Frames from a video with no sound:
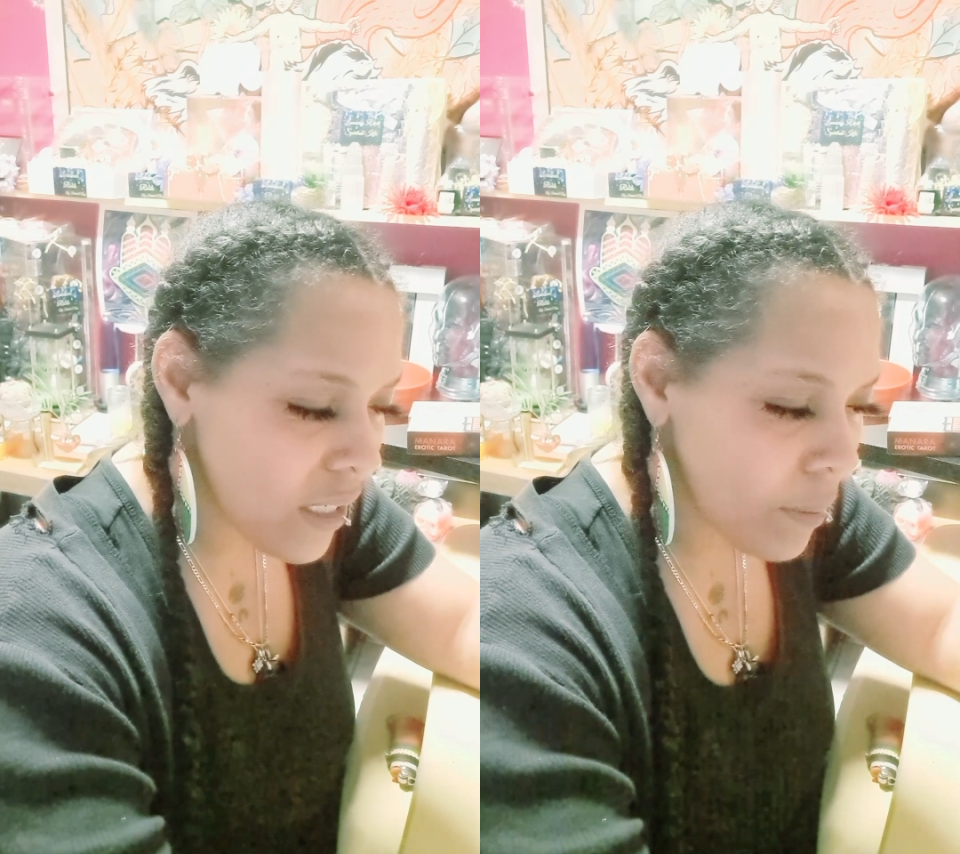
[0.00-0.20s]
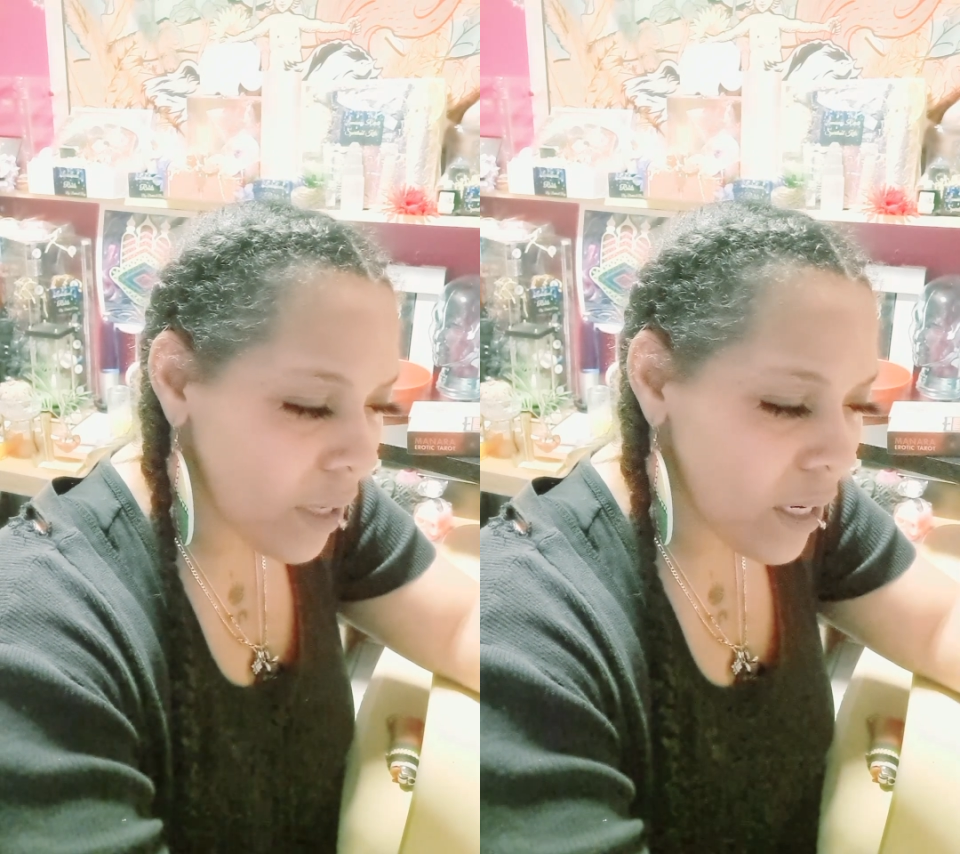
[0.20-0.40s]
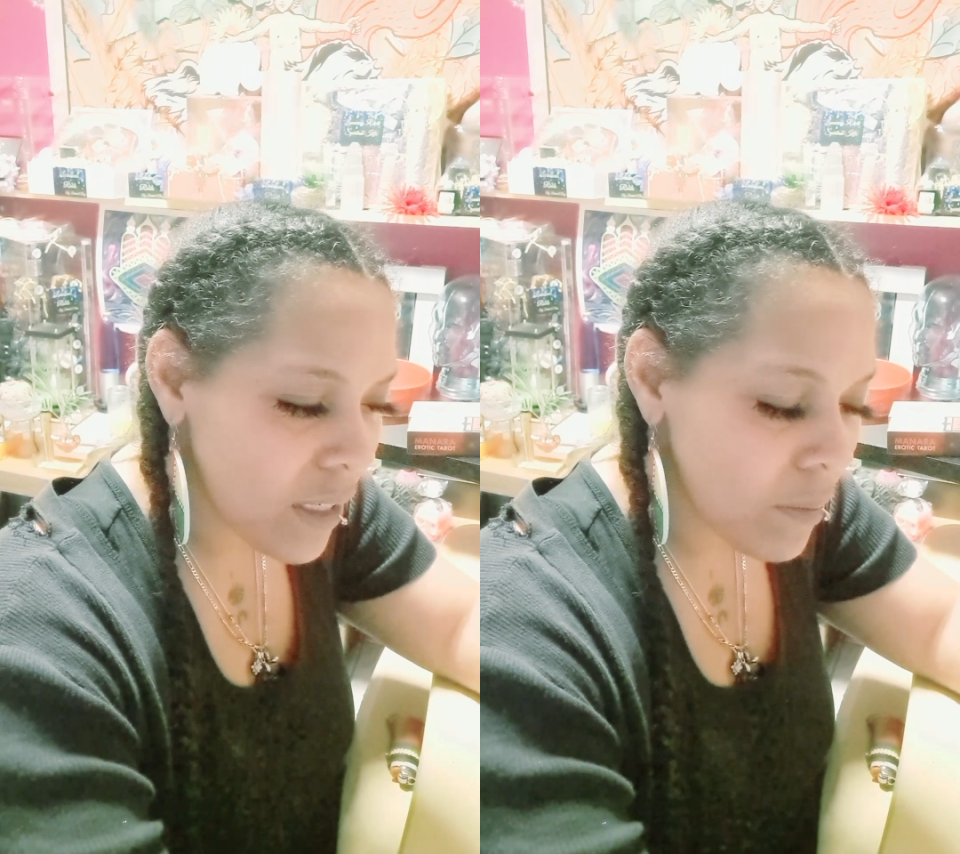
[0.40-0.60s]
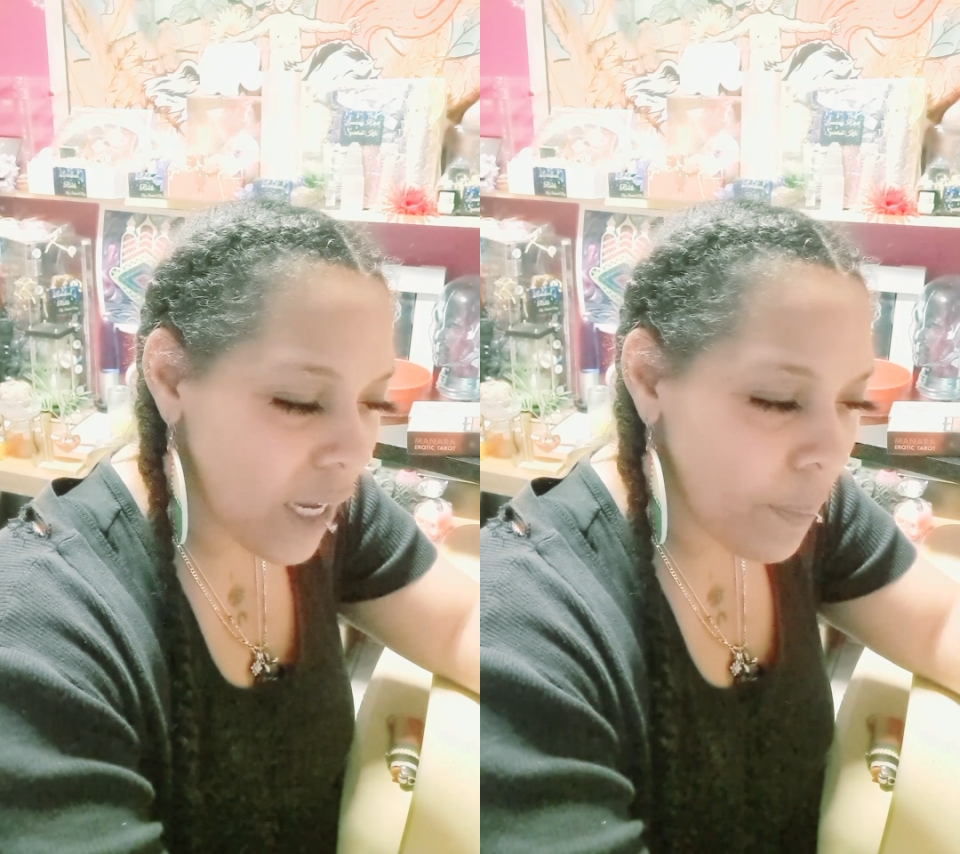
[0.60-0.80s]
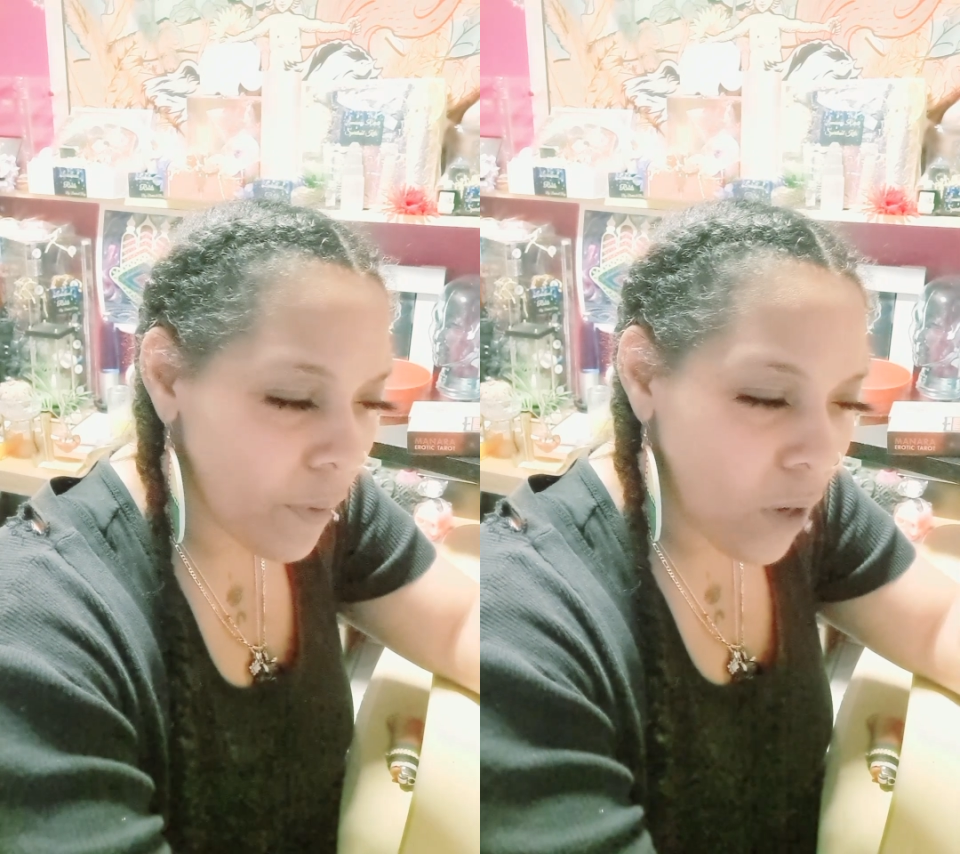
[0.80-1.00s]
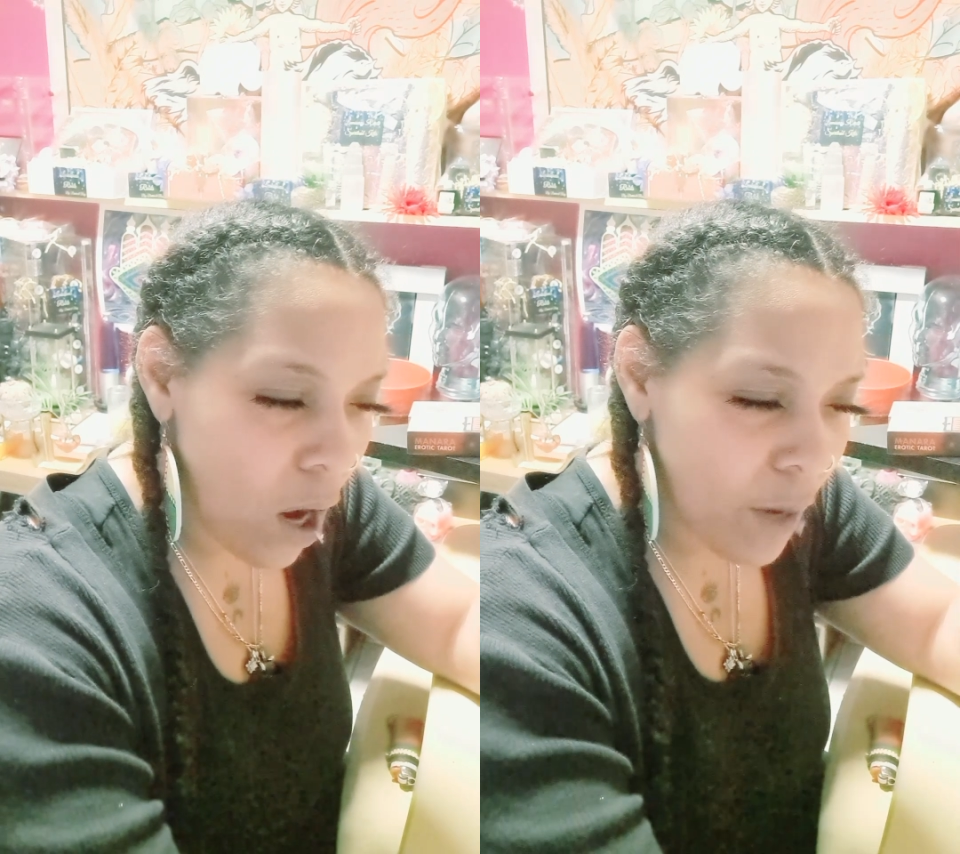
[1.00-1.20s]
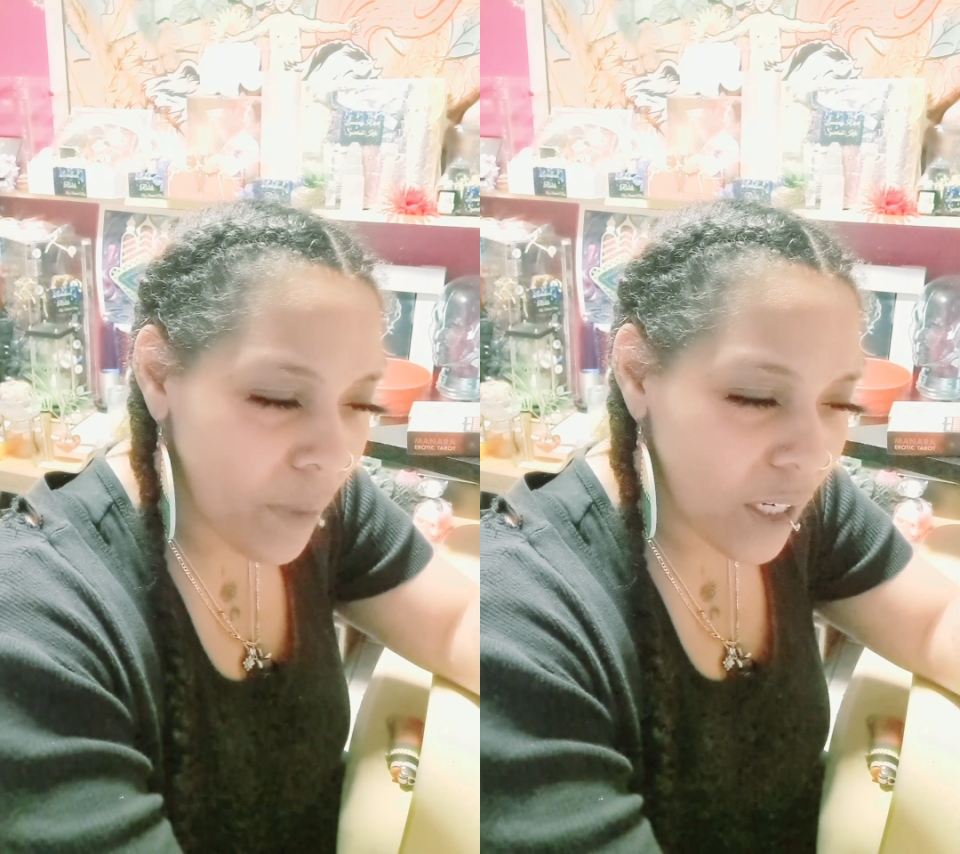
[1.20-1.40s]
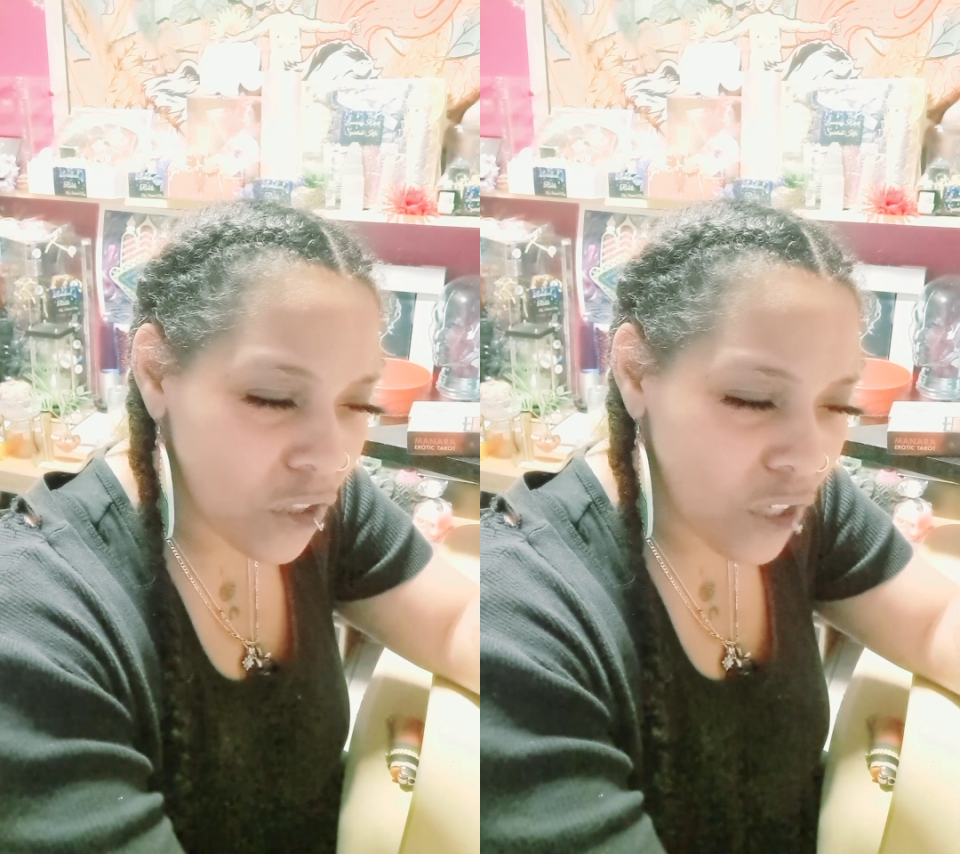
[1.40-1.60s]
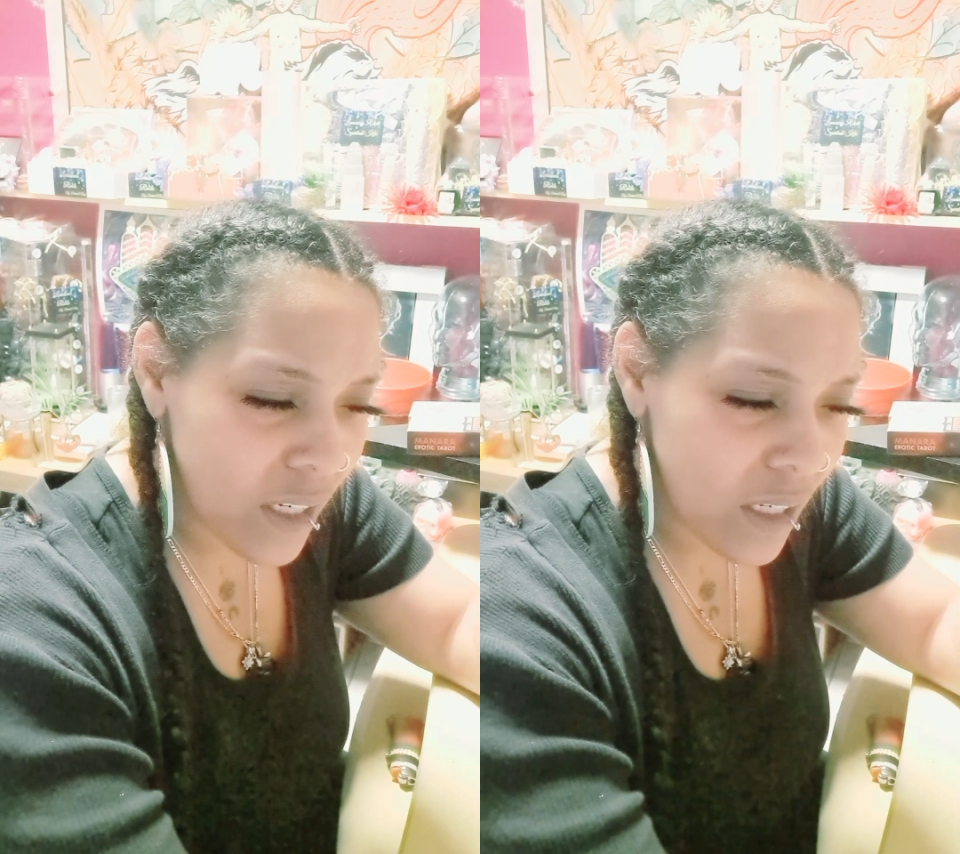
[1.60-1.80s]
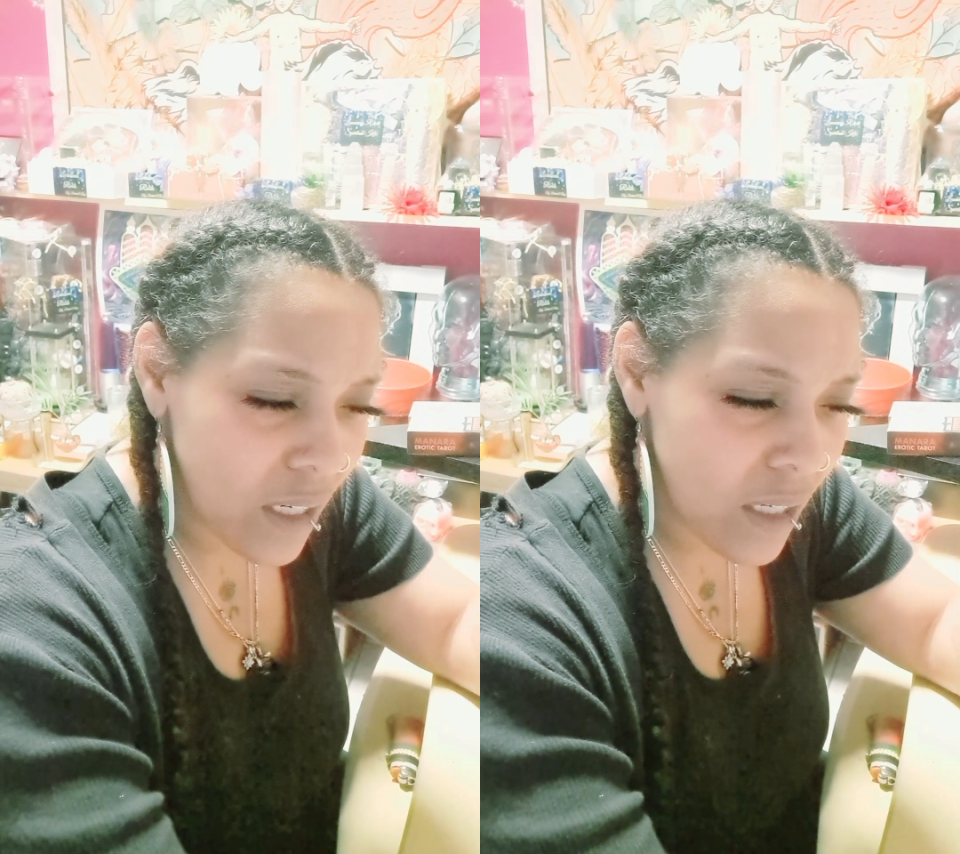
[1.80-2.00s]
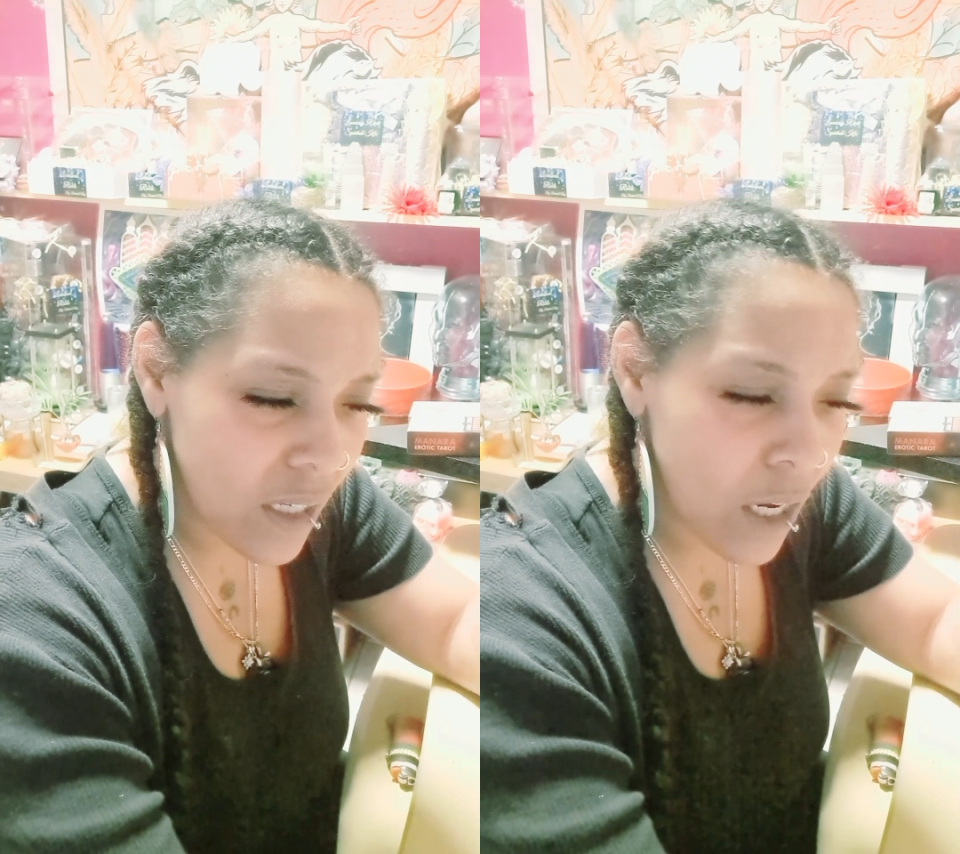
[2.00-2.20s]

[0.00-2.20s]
I'm getting some type of karmic justice.